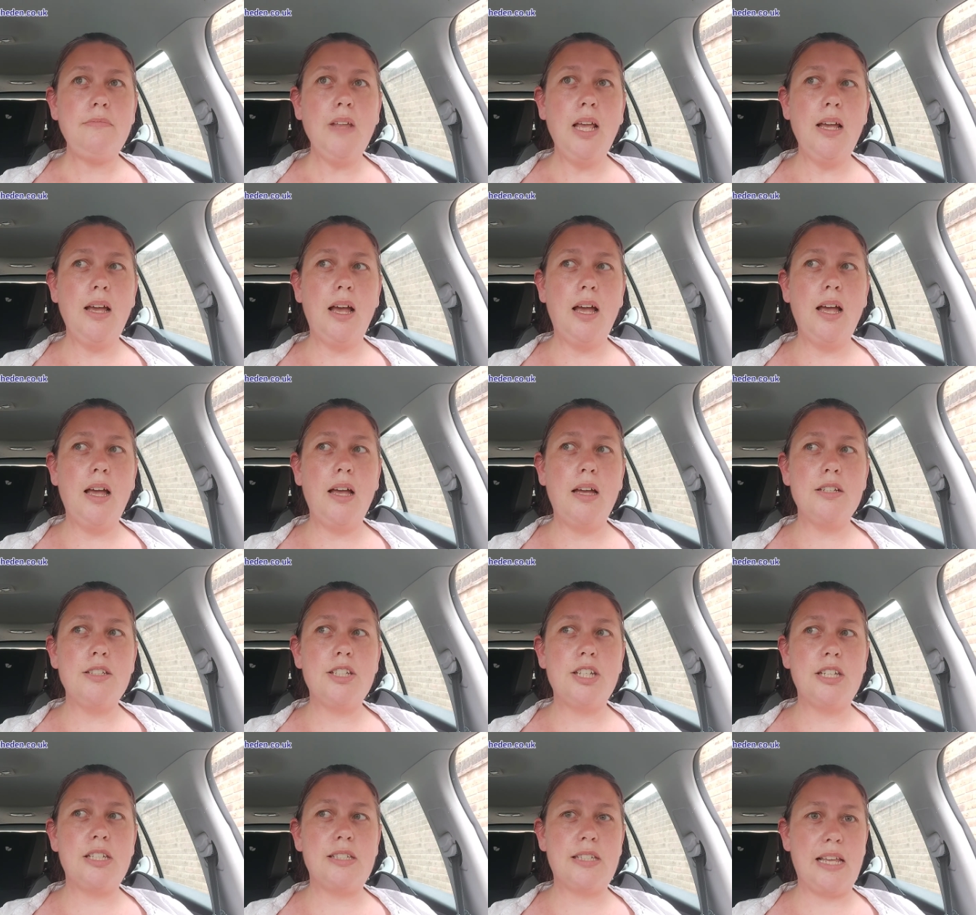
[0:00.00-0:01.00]

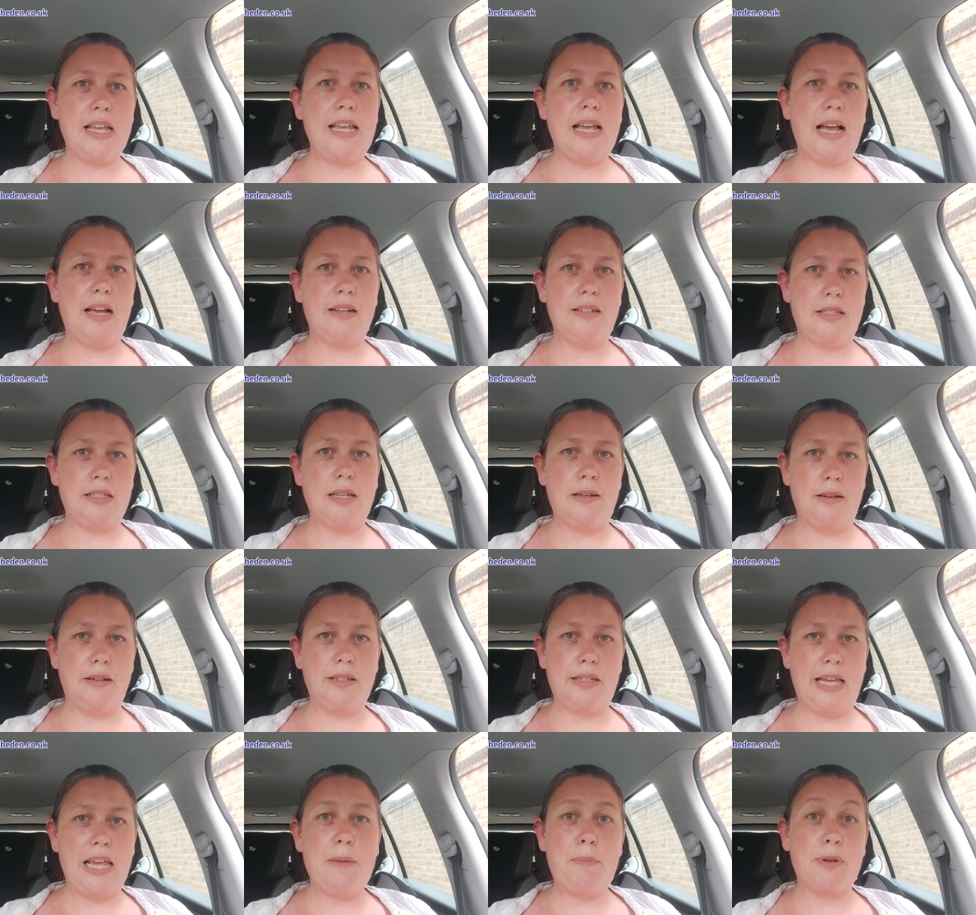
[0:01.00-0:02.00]
to
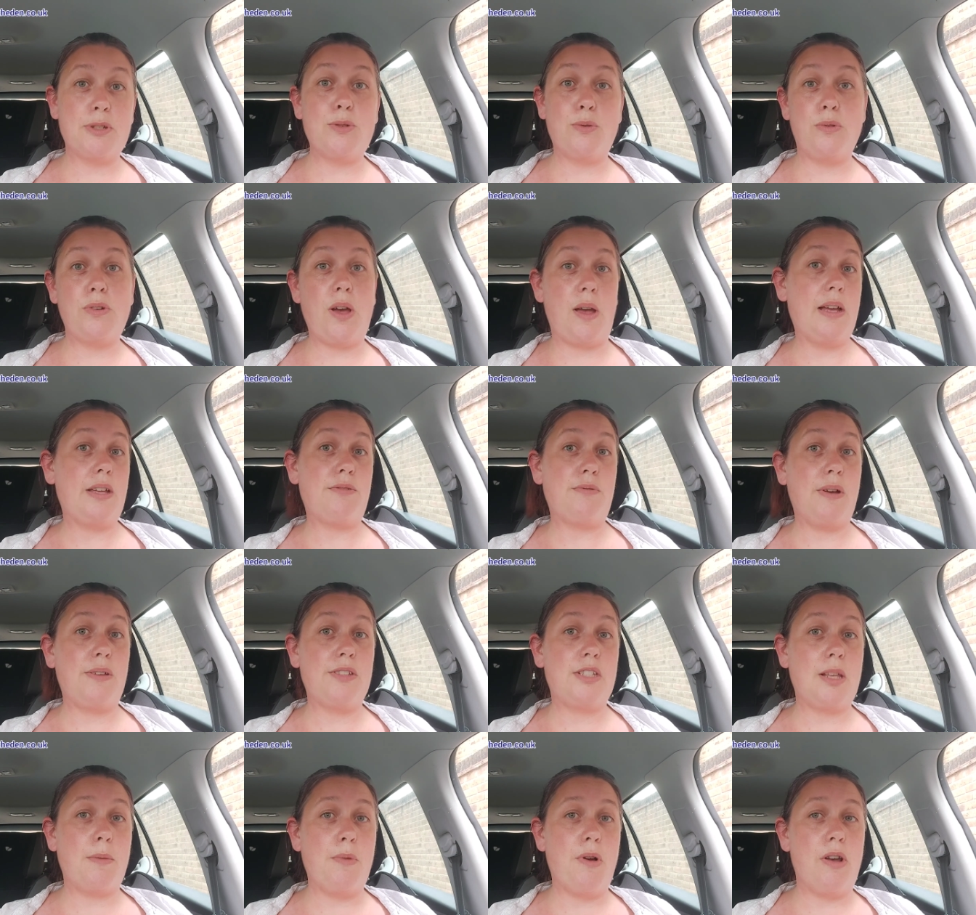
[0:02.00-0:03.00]
keep us all going throughout the
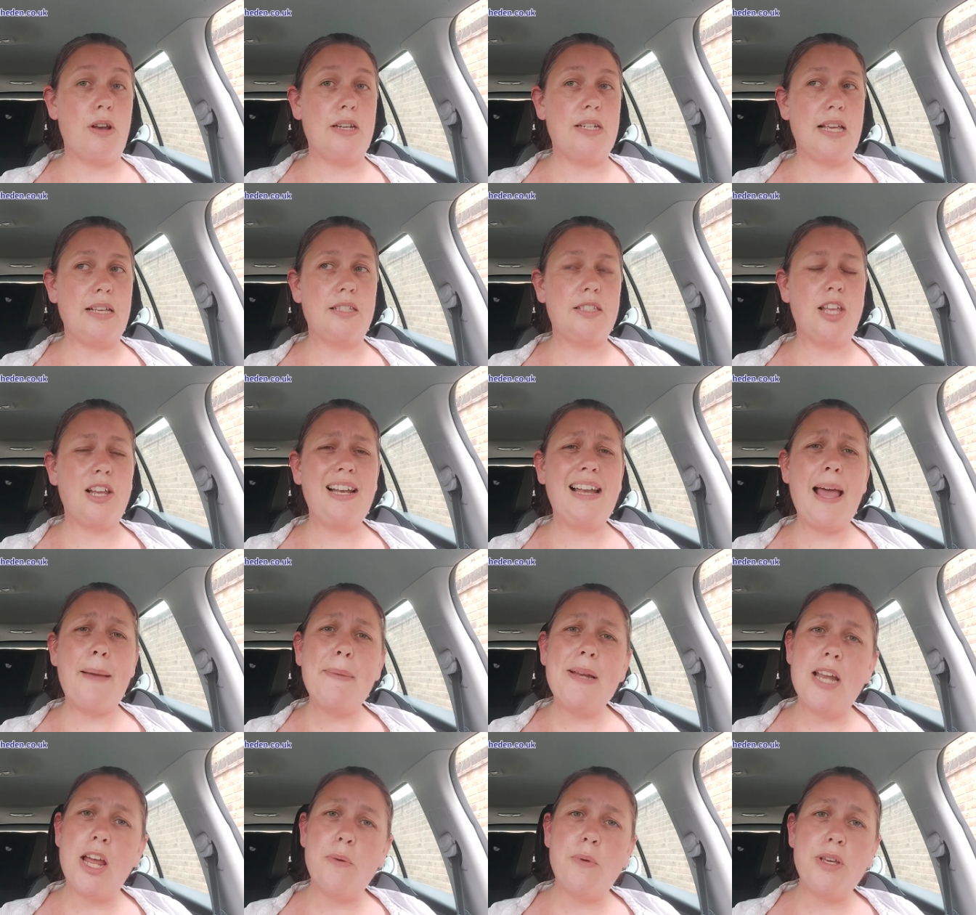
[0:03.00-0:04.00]
summer holidays. So let
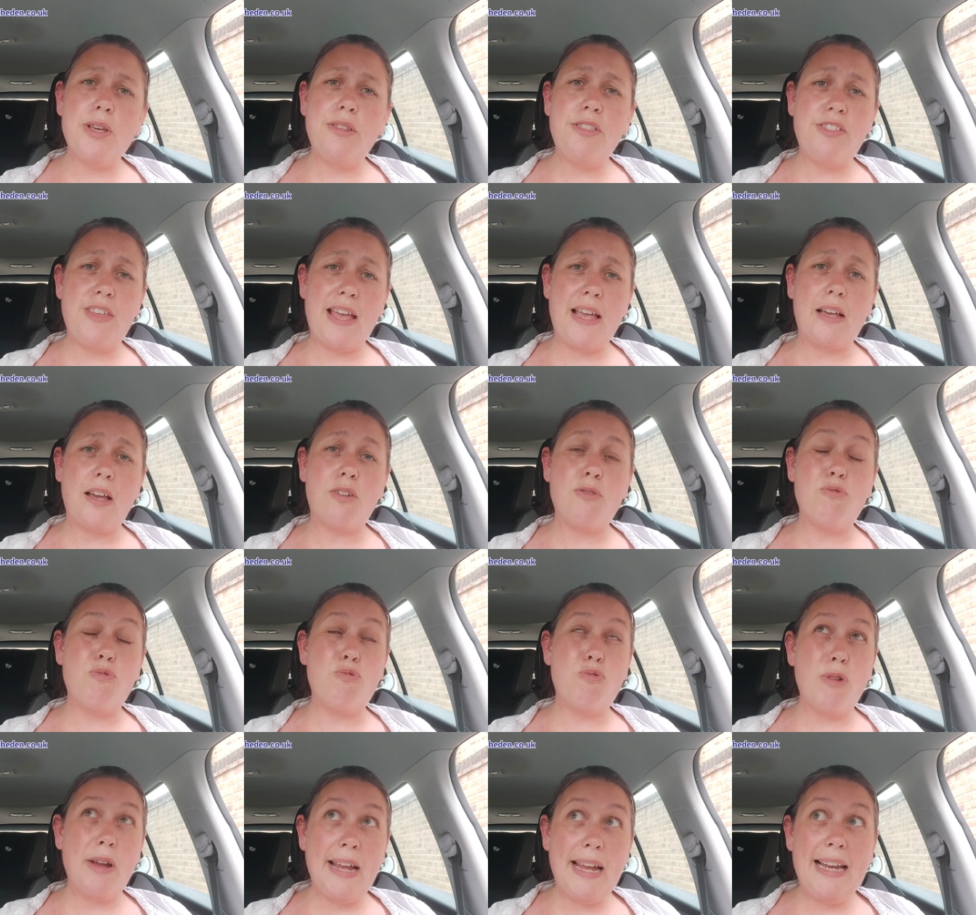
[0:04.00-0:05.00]
me know what you think. I'd
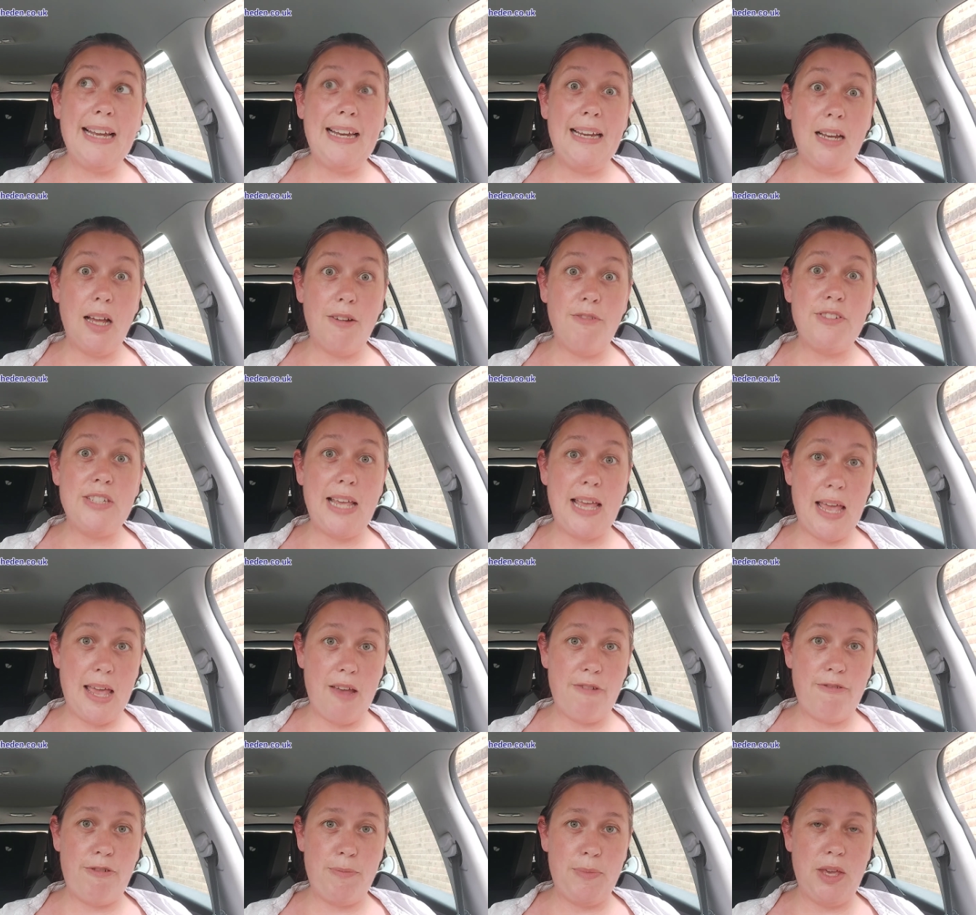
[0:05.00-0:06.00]
really love to
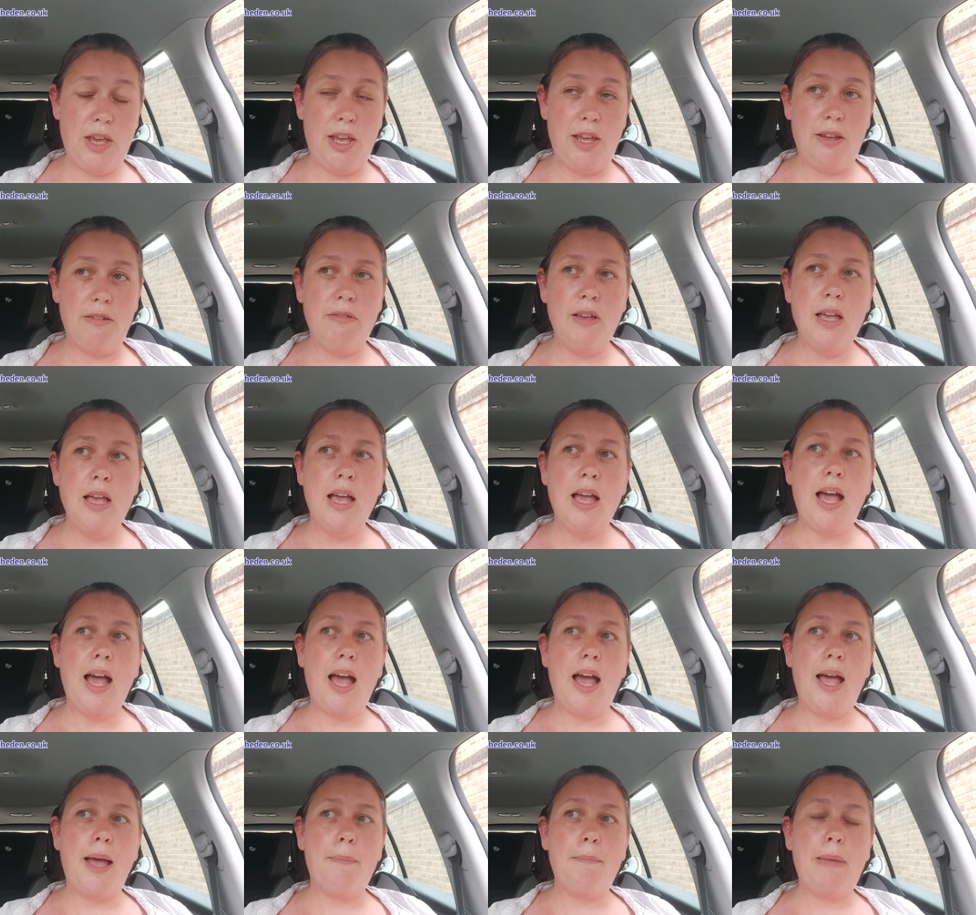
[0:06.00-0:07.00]
hear from you
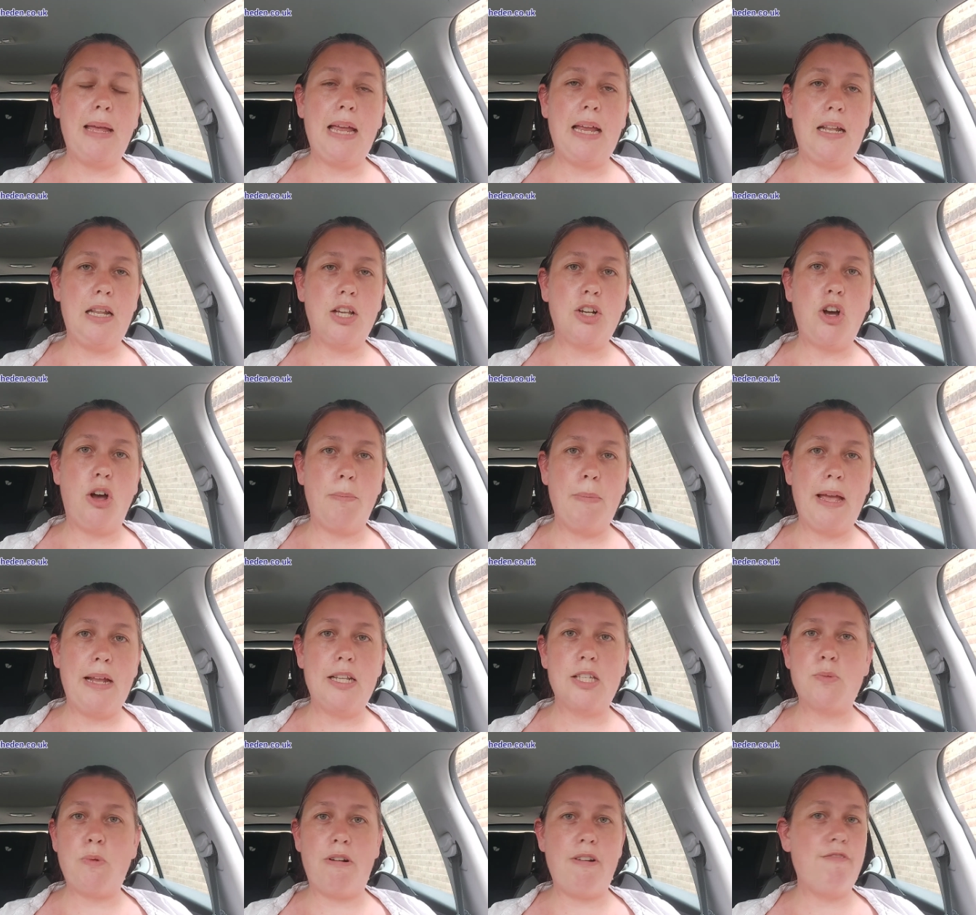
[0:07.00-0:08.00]
in the
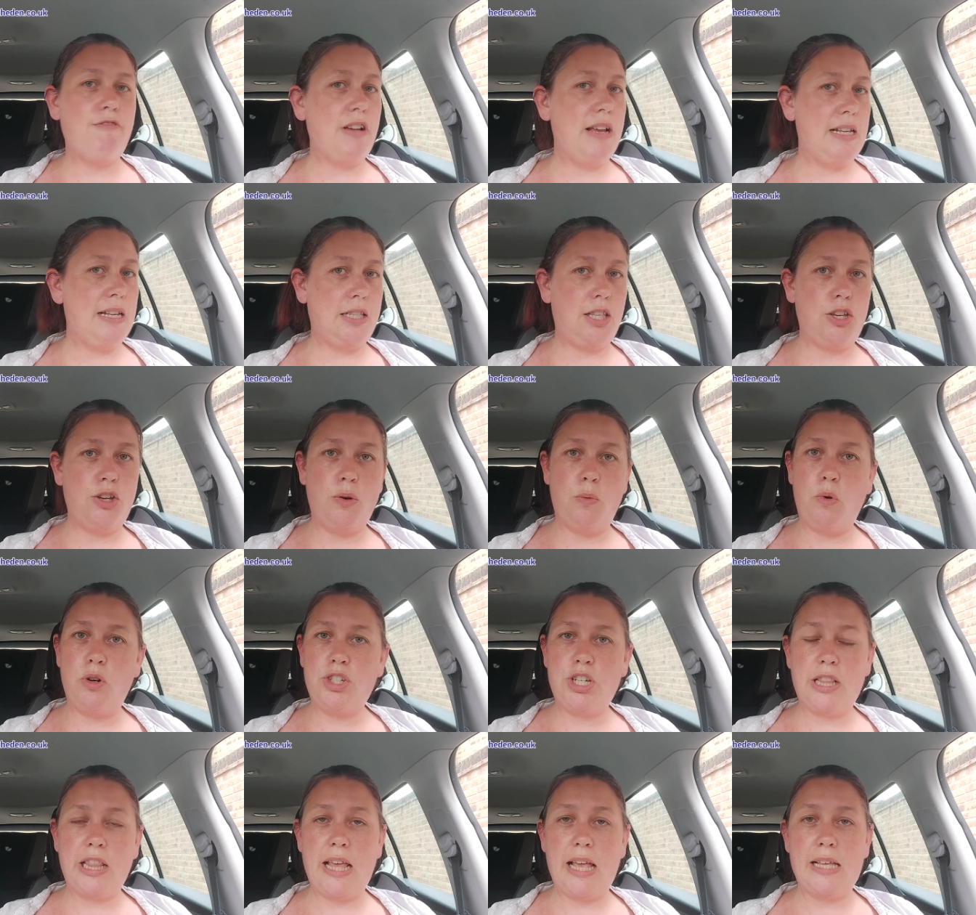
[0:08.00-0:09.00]
comments, wherever it is that you're
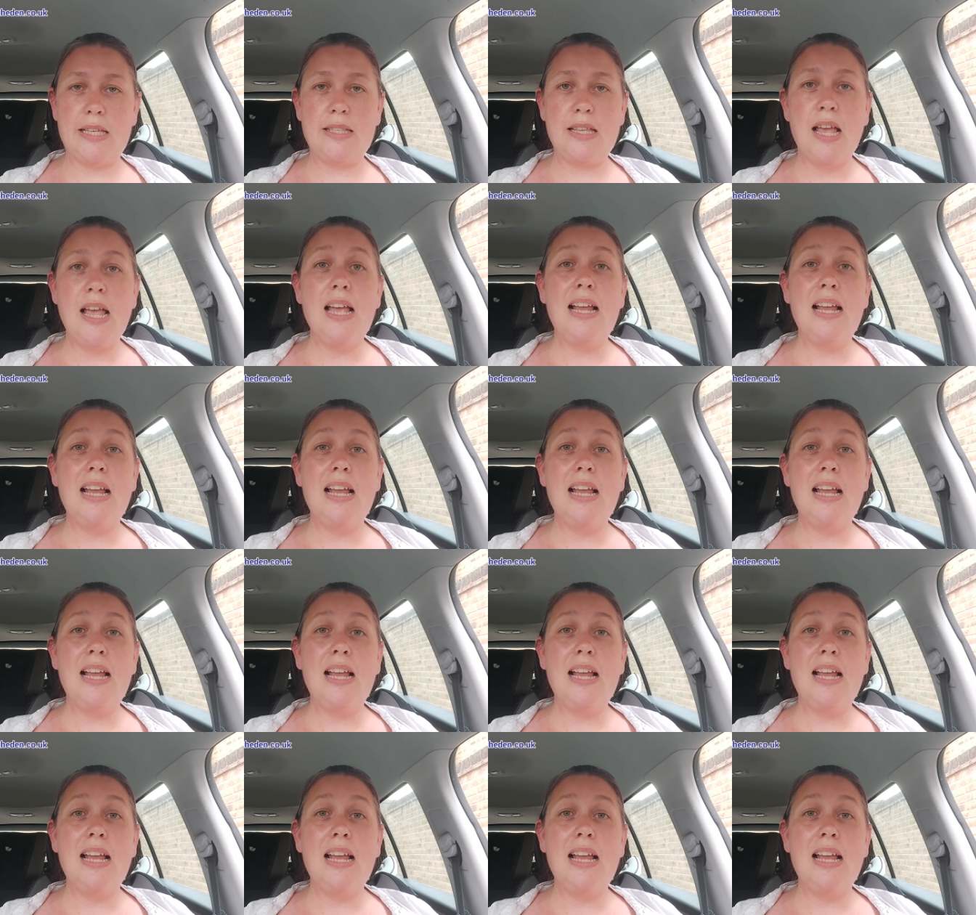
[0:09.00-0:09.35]
watching this.